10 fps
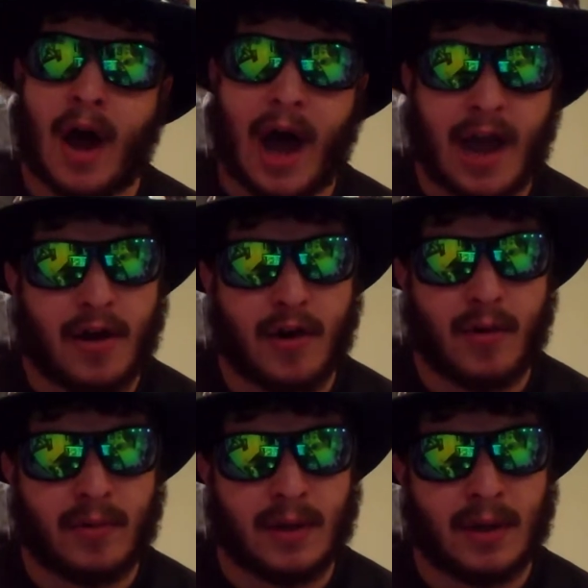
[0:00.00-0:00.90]
I
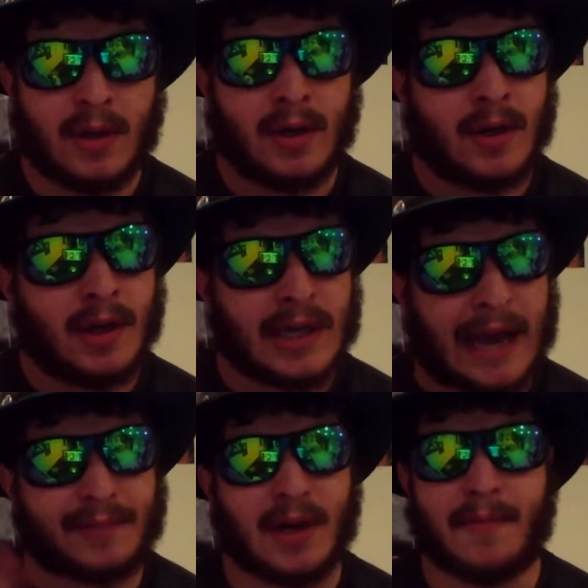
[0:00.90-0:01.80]
own
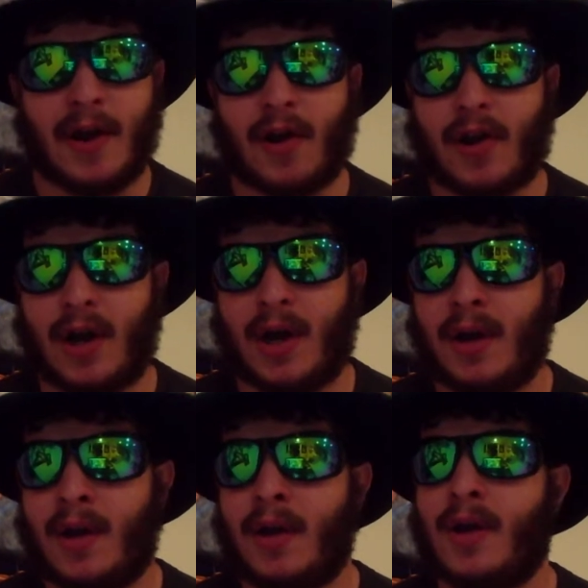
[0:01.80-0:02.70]
Captain America
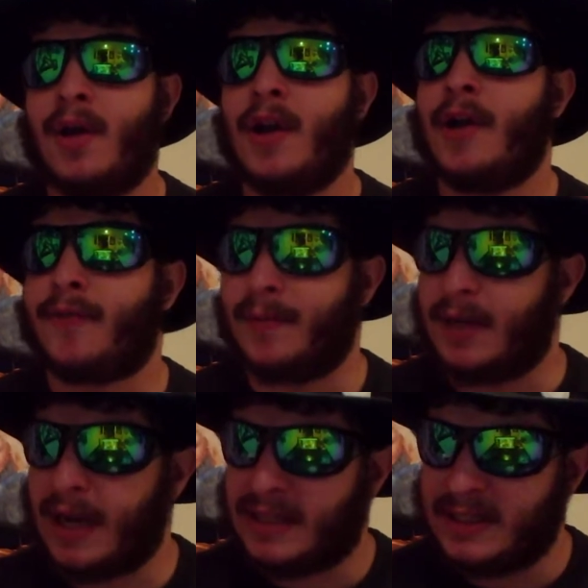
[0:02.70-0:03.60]
from the
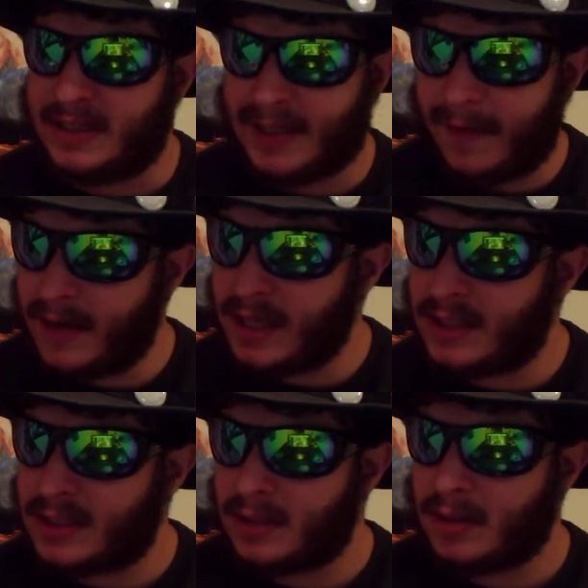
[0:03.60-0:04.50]
1970s